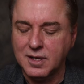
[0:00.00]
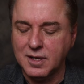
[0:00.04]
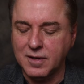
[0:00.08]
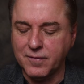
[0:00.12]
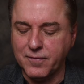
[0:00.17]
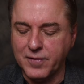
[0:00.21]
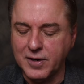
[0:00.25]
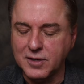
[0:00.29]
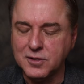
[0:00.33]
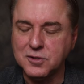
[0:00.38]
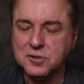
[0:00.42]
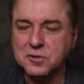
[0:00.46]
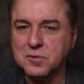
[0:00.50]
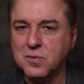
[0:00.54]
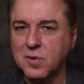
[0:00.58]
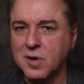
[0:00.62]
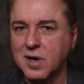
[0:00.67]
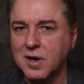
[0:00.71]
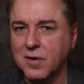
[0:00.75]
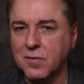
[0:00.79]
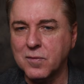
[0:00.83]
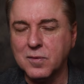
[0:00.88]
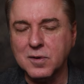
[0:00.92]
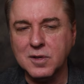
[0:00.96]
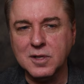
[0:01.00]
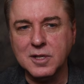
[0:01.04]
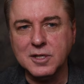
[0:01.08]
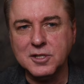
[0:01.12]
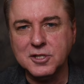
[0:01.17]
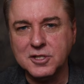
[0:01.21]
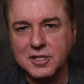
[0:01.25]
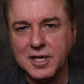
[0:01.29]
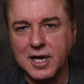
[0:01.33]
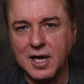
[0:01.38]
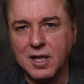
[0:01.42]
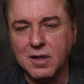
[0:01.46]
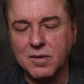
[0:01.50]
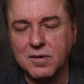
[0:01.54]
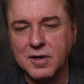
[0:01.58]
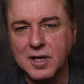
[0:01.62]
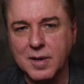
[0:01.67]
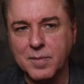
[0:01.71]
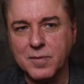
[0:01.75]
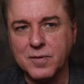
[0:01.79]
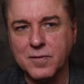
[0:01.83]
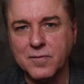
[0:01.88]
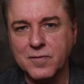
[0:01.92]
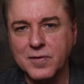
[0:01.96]
If I do want a really shallow
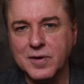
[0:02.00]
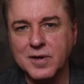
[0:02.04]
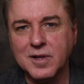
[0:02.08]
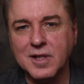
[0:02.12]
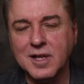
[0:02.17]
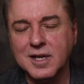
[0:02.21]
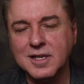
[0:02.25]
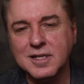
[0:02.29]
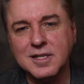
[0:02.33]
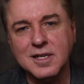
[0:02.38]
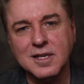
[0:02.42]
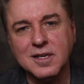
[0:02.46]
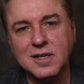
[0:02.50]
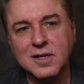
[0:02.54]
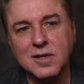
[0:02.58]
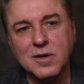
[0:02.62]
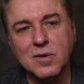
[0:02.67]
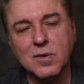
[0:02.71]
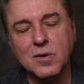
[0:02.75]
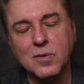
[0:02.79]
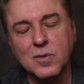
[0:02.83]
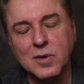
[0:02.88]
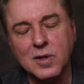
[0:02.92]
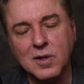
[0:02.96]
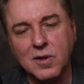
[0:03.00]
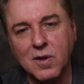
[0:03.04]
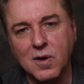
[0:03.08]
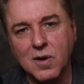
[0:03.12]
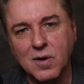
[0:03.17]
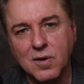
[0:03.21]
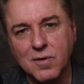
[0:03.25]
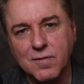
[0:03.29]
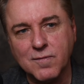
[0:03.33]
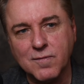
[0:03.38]
depth of field, I tend to go to a longer